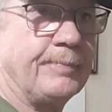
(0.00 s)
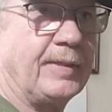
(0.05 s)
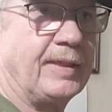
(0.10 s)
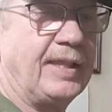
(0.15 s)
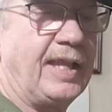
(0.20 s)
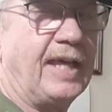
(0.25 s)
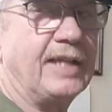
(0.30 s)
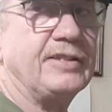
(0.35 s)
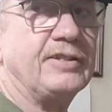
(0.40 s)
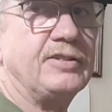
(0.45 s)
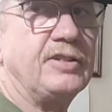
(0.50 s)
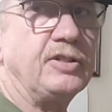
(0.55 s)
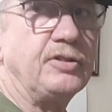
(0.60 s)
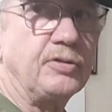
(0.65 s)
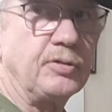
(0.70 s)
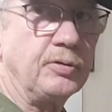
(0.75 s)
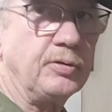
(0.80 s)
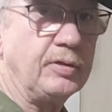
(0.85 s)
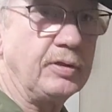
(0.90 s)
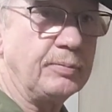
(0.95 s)
That's the
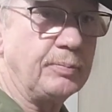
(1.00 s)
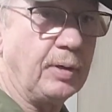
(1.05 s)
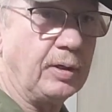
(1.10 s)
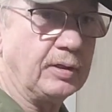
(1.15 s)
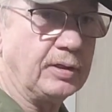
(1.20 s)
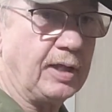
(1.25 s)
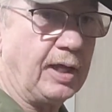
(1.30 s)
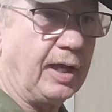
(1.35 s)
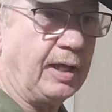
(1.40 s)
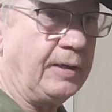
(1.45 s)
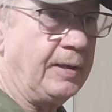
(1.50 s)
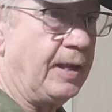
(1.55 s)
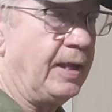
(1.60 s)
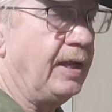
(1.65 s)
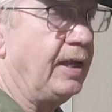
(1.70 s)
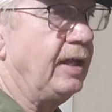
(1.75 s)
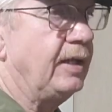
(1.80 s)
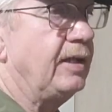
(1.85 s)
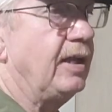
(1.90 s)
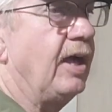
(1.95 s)
truth about that.
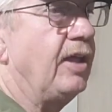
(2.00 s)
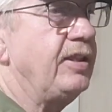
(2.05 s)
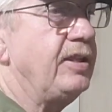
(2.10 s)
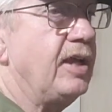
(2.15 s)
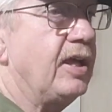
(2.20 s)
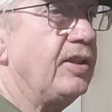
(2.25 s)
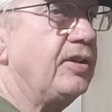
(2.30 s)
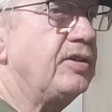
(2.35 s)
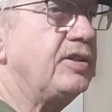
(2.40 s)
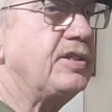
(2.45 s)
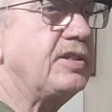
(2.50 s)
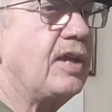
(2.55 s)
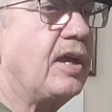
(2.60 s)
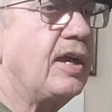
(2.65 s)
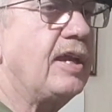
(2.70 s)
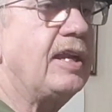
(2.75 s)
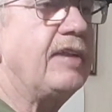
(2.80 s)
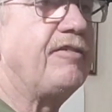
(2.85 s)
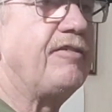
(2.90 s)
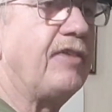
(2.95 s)
Now, the other
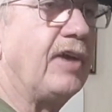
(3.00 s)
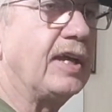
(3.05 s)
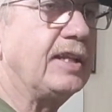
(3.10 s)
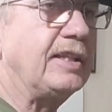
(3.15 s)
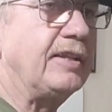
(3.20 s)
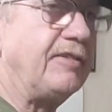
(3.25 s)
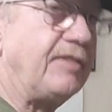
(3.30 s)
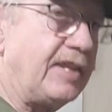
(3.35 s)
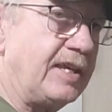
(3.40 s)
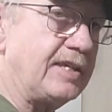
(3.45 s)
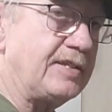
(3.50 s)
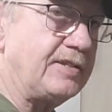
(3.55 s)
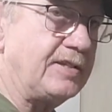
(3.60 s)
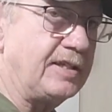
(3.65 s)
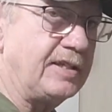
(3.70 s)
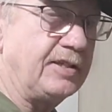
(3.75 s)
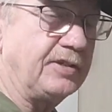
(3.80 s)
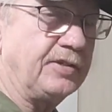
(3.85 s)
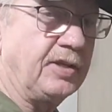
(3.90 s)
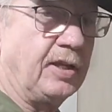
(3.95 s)
side effect of this
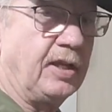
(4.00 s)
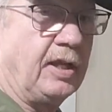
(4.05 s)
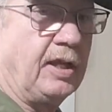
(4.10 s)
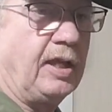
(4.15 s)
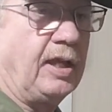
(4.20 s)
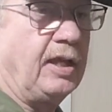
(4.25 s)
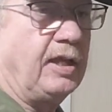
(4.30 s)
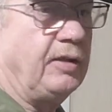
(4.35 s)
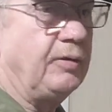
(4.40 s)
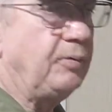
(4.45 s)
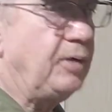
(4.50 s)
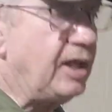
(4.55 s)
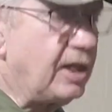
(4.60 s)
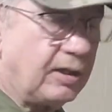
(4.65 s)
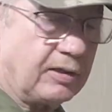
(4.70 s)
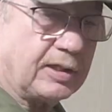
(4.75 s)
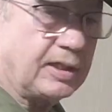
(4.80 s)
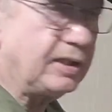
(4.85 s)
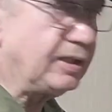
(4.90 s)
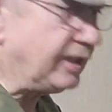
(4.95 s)
is
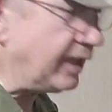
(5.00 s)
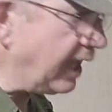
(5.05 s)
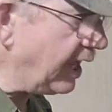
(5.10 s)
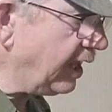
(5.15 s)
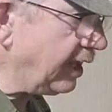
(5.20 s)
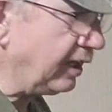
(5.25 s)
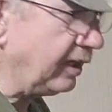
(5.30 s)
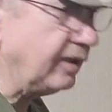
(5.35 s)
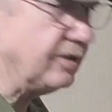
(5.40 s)
here in Canada,